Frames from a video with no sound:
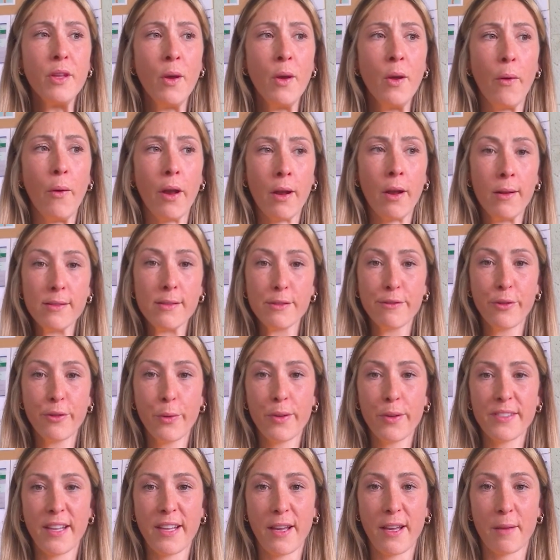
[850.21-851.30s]
while also
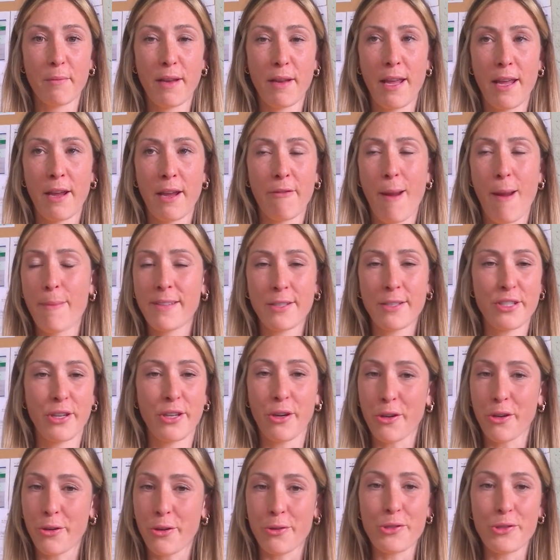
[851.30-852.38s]
focusing on representing
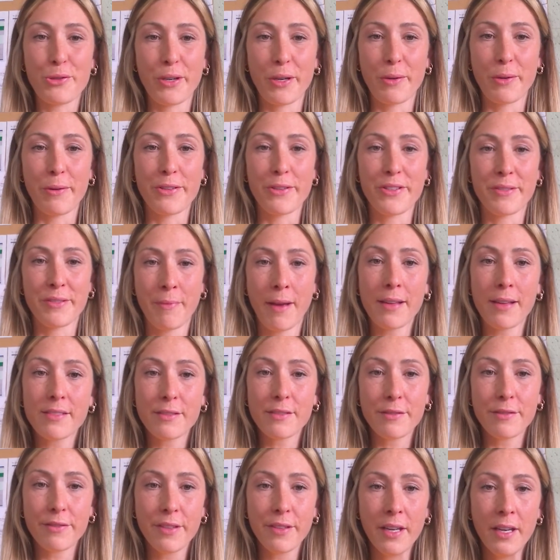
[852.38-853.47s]
your country, which is massive.